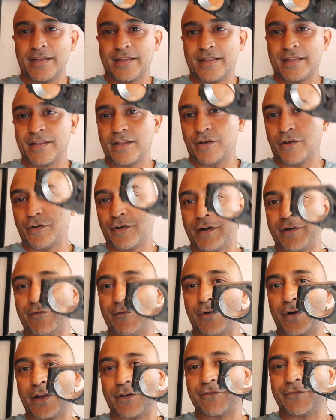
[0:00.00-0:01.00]
Now,
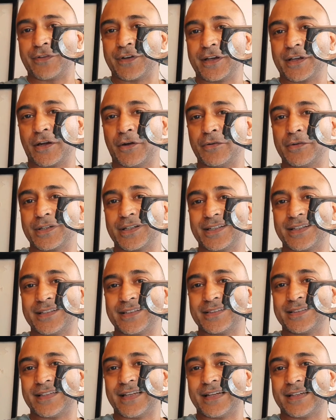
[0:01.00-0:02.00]
what I figure out
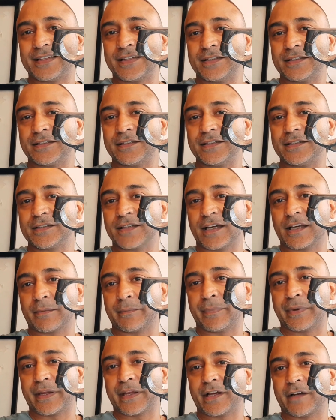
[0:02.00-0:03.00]
is that these are
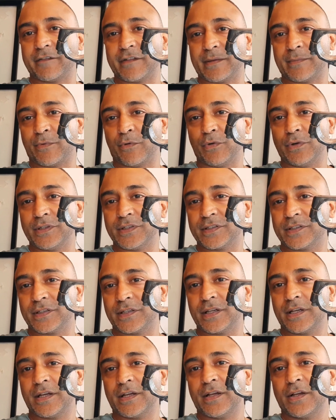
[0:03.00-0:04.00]
breakaway bolts,
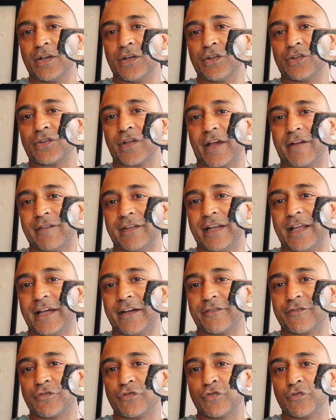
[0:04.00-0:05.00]
so I will
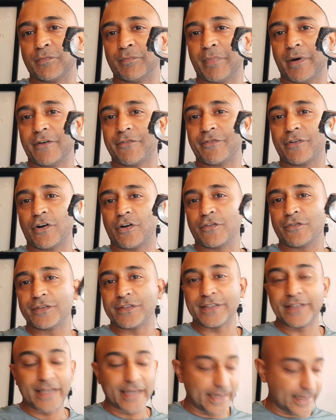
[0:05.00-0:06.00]
have to buff off
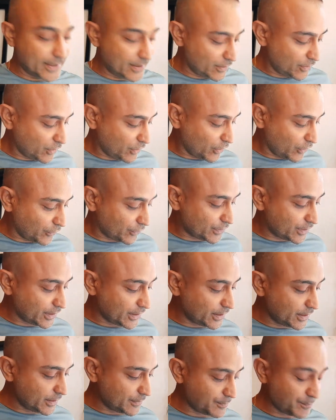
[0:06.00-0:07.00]
the head of the
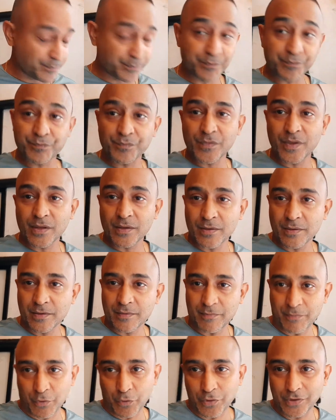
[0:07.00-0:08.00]

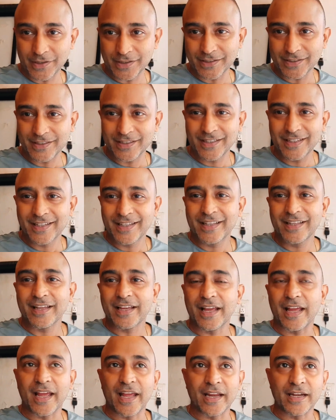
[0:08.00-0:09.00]
bolt,
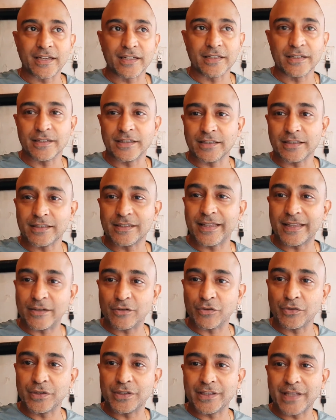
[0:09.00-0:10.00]
and then
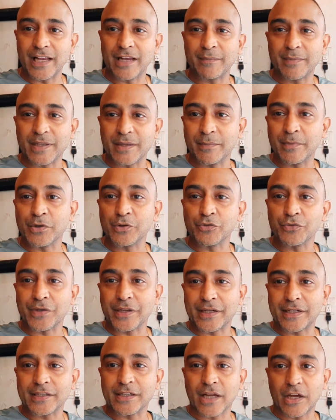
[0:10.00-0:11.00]
only I'll be able to
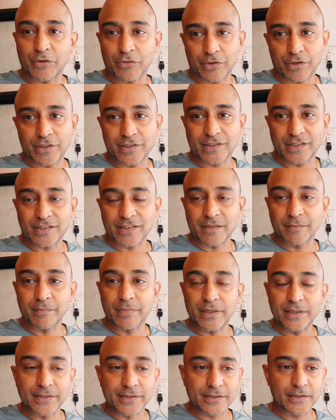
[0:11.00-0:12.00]
take it out, disassemble
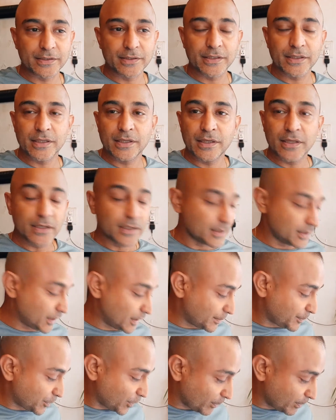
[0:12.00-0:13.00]
it. The
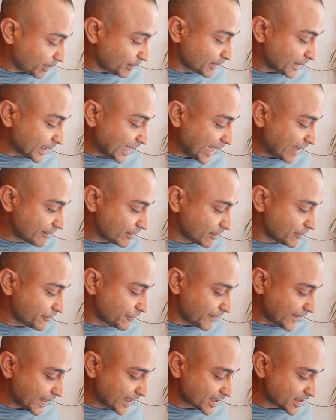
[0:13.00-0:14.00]
problem that I will
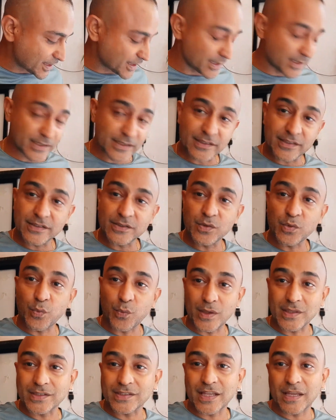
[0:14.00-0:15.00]
face is
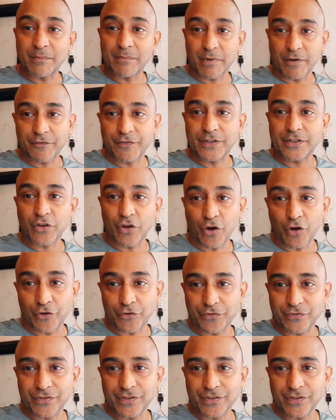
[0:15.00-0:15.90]
once I buff it off,